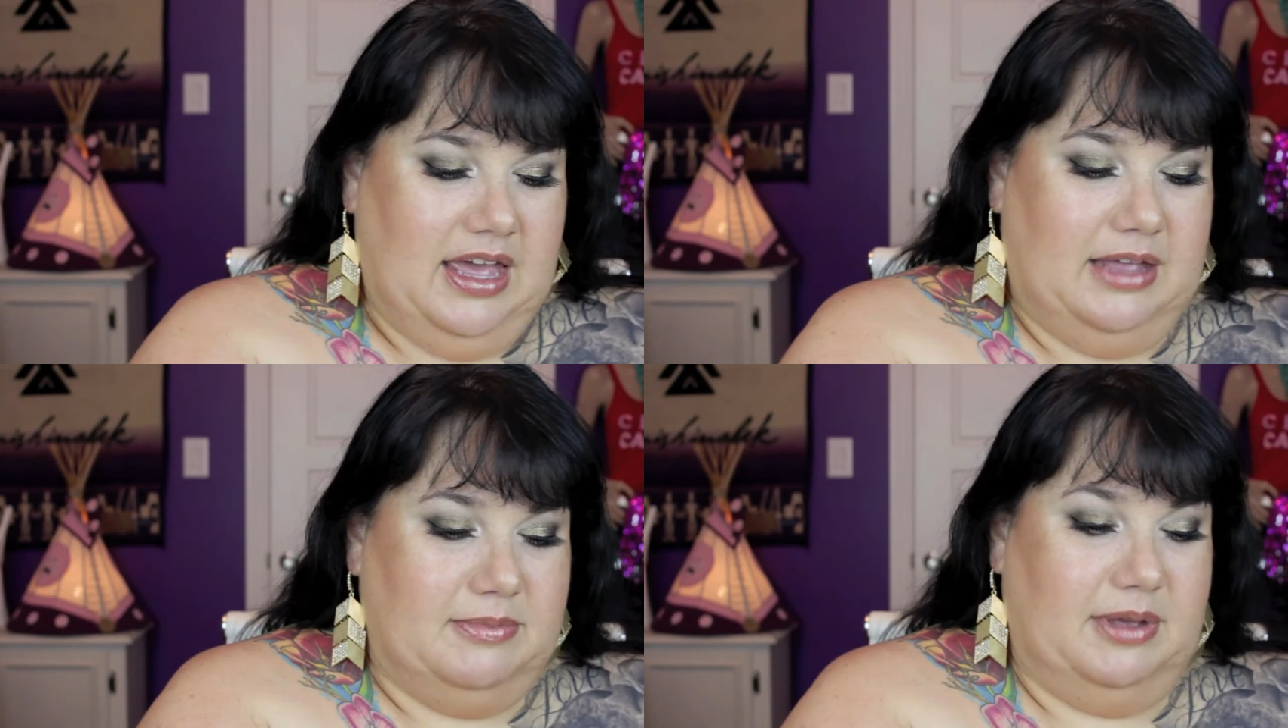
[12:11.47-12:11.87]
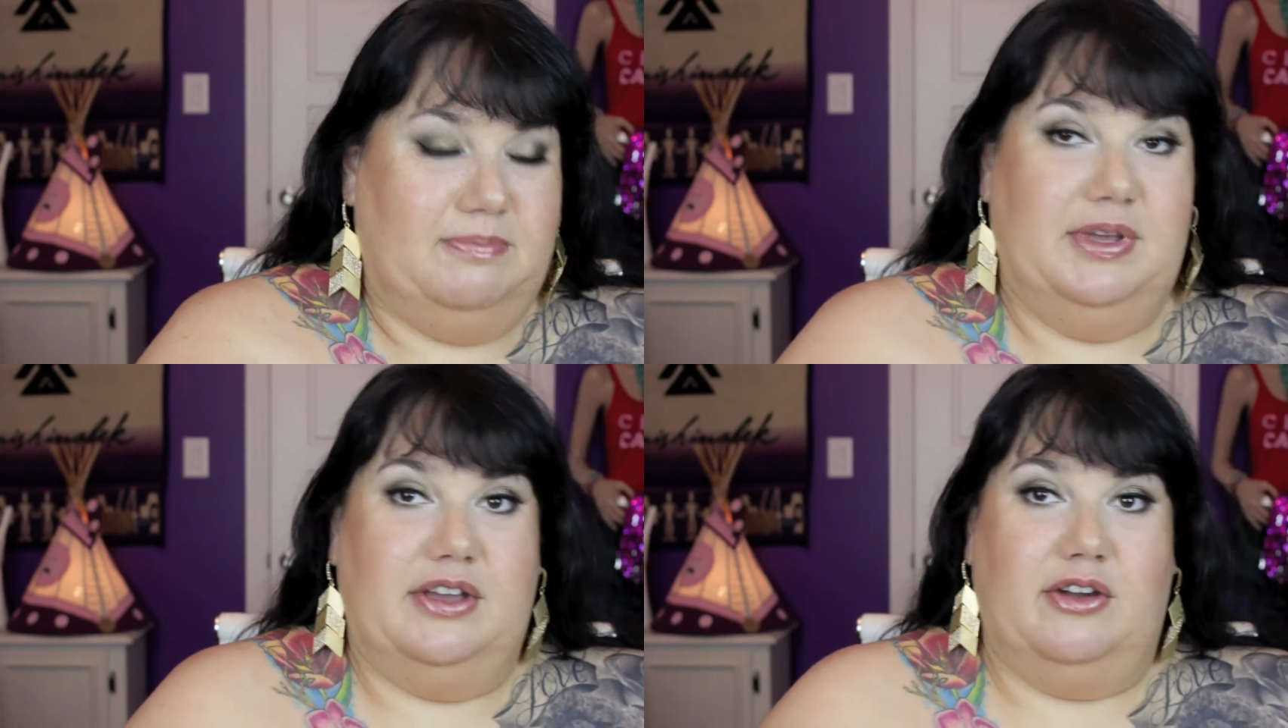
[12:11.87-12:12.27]
and my
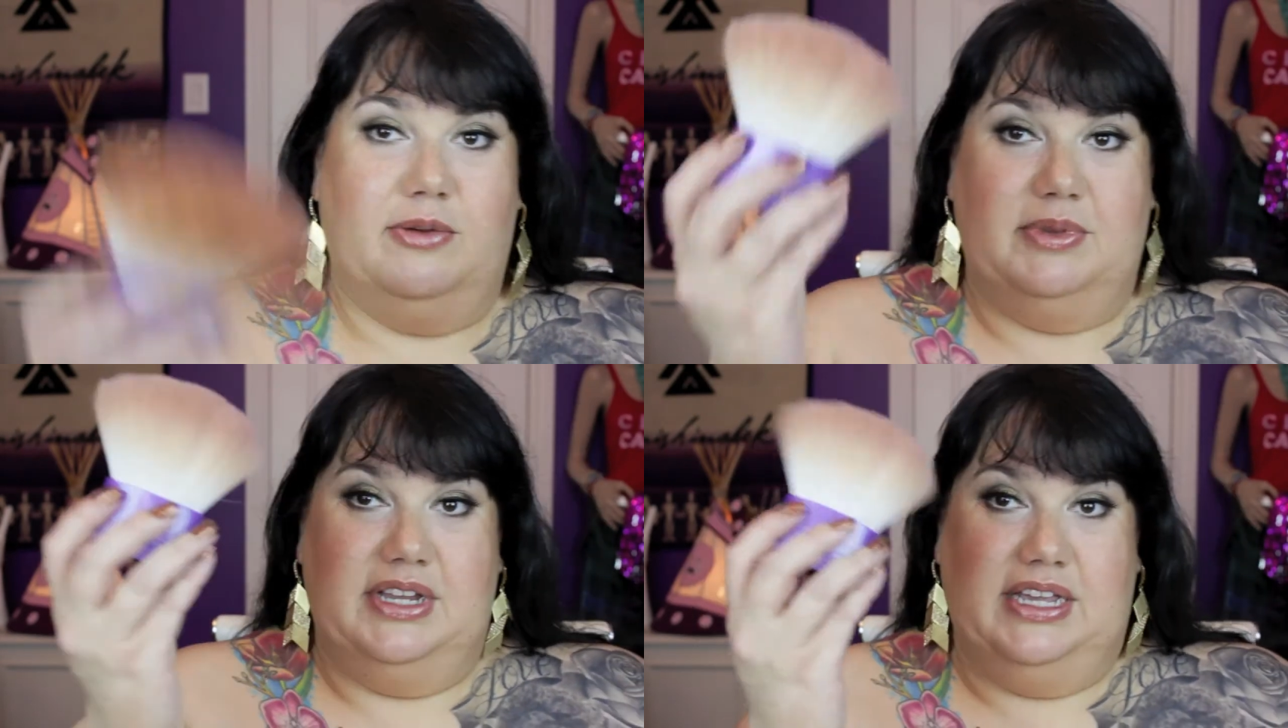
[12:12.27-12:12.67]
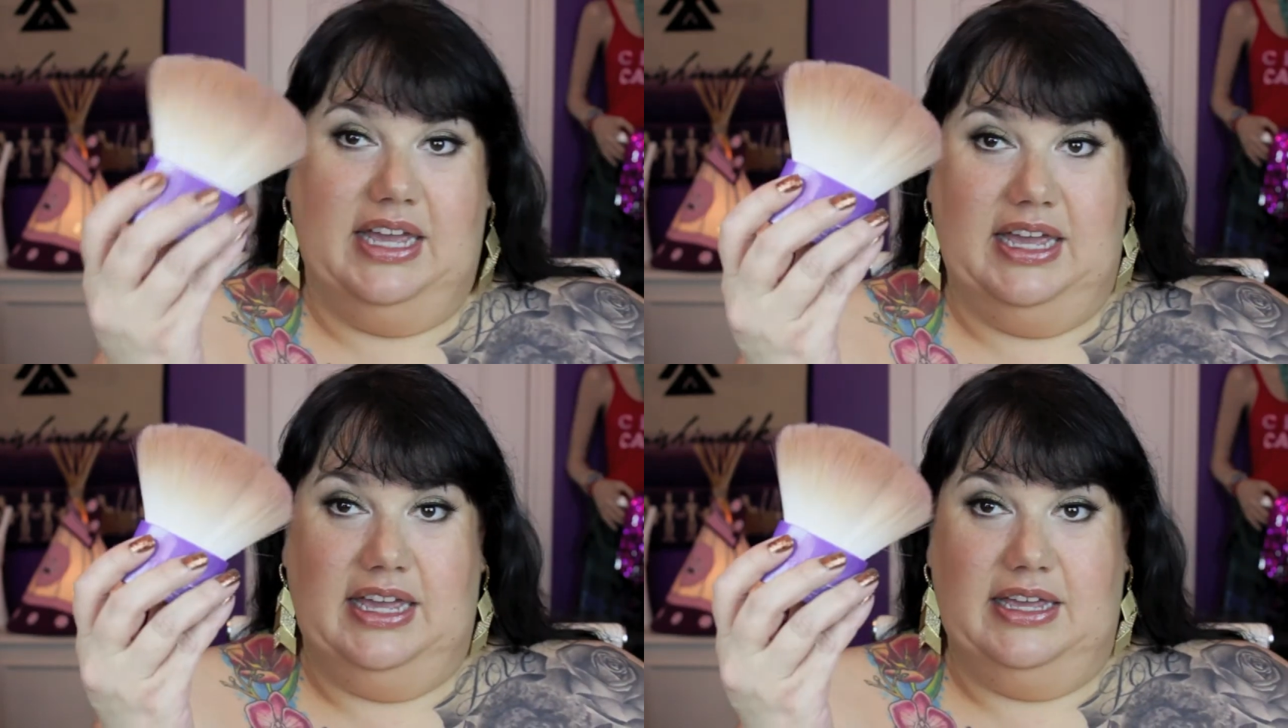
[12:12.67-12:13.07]
big Urban
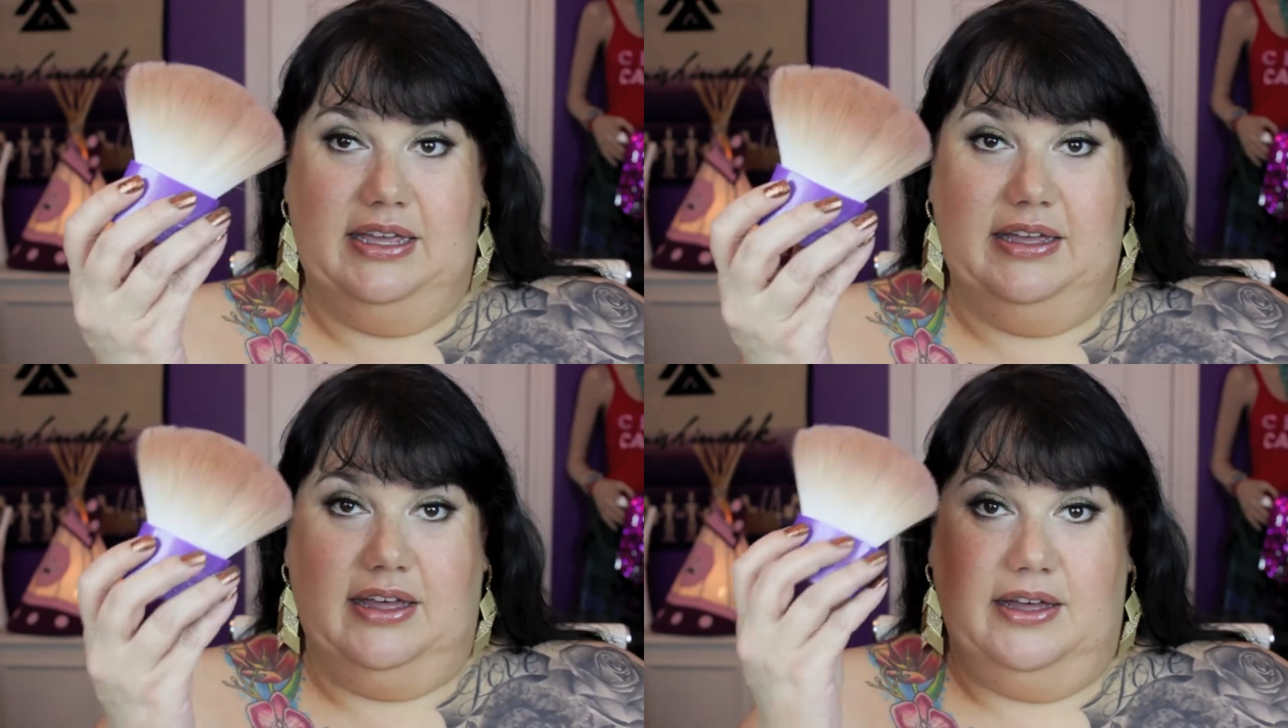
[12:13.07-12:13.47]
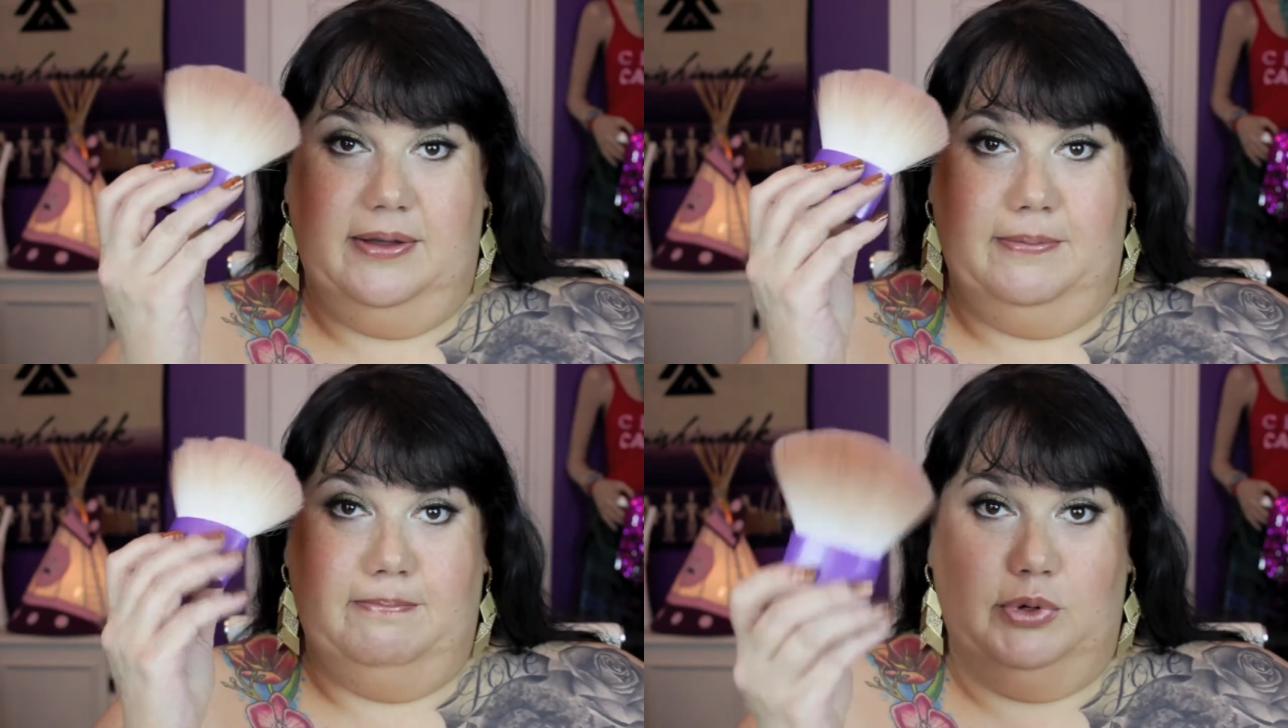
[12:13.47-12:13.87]
Decay
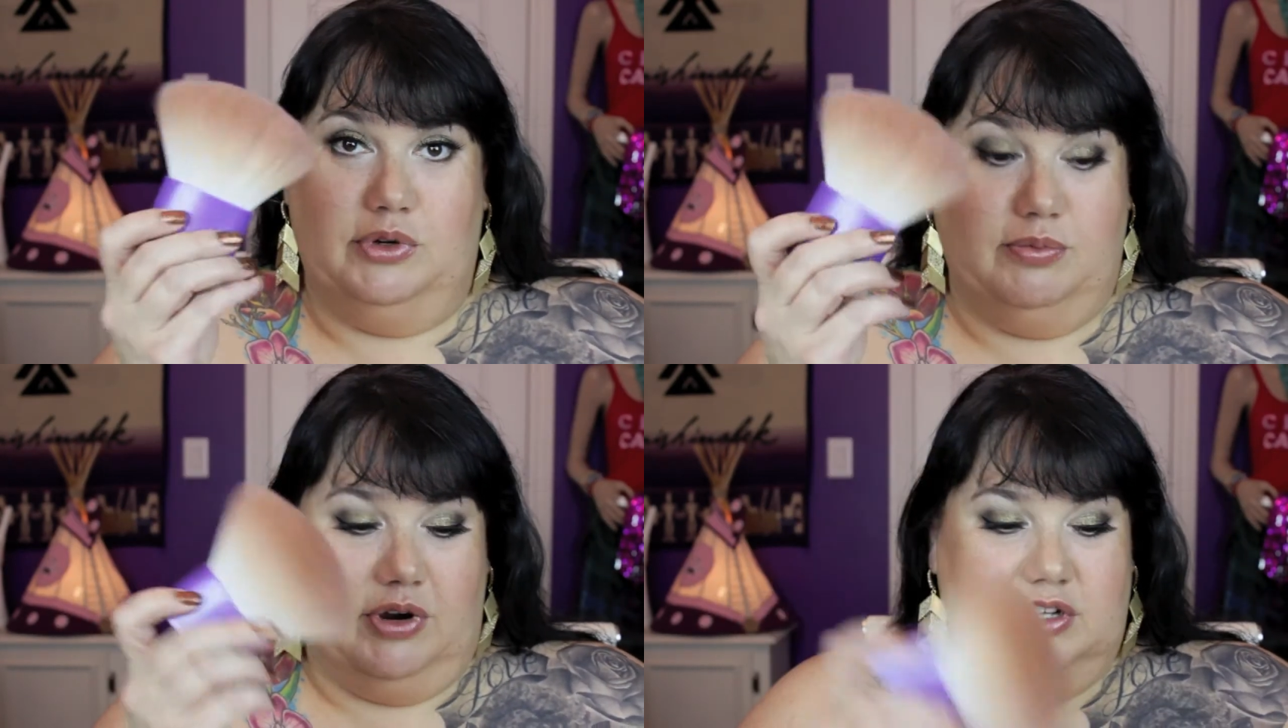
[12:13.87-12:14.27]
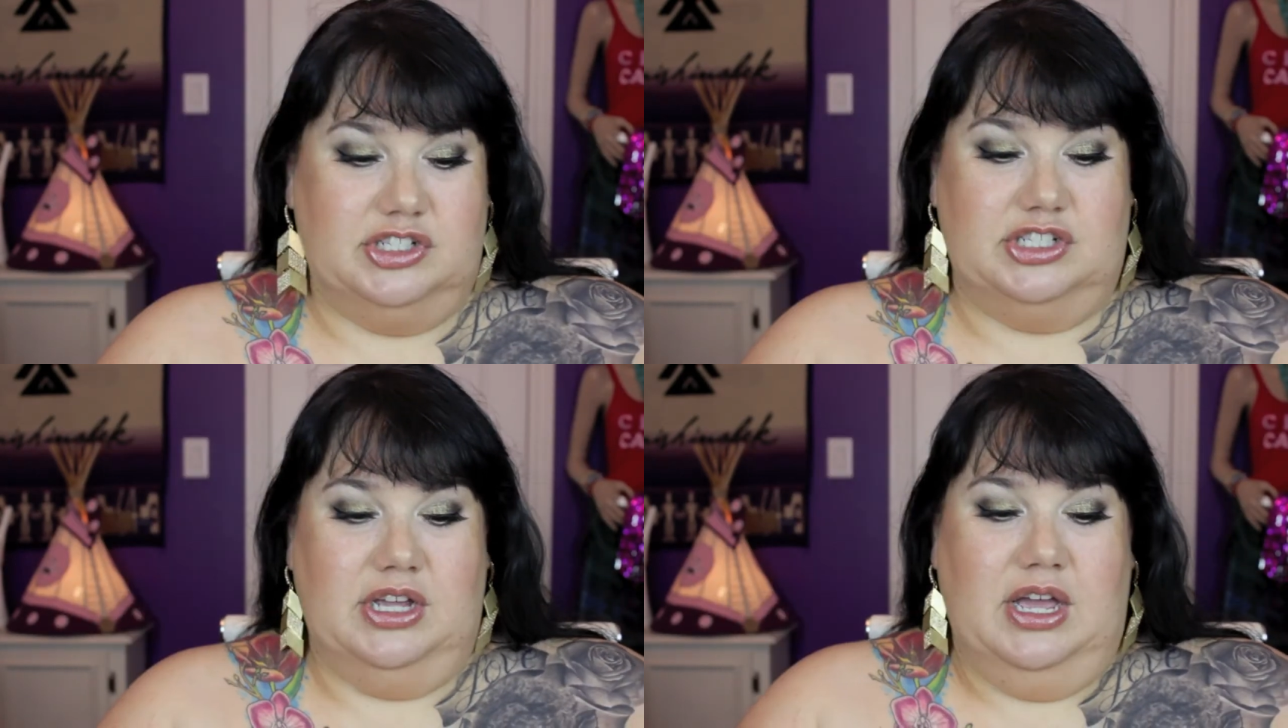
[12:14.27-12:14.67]
uh, Buddha
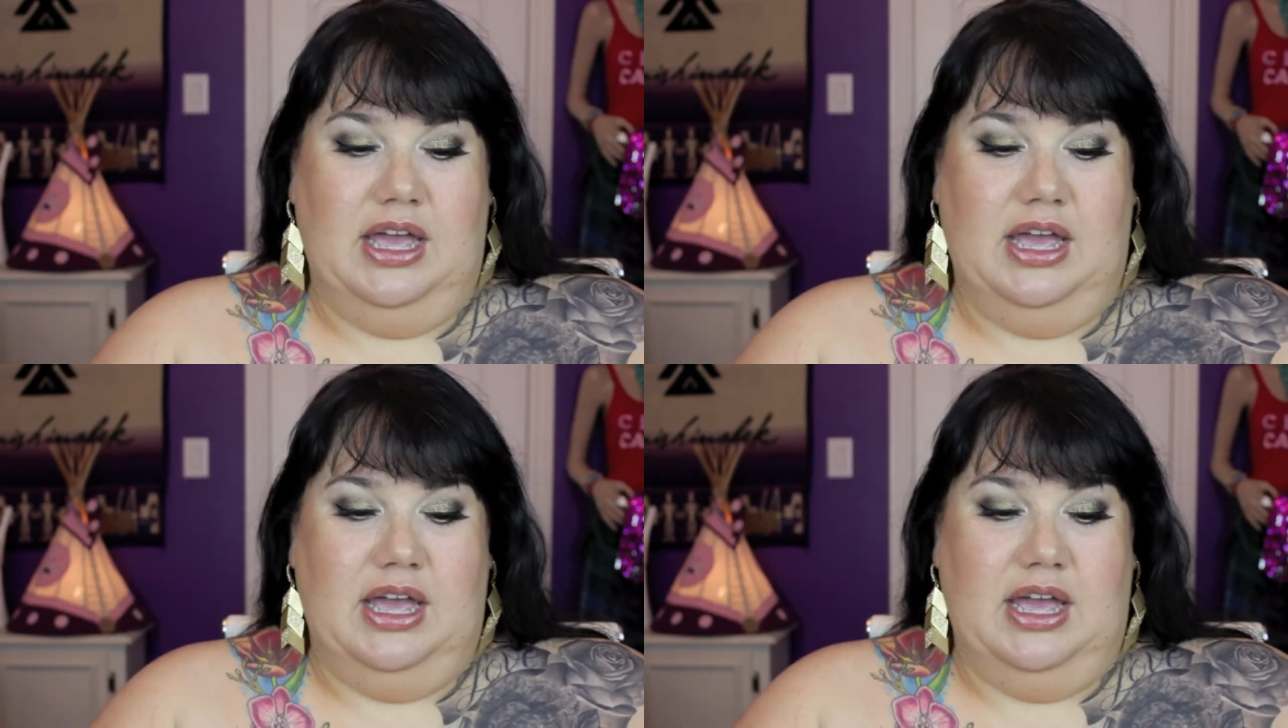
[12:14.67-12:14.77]
brush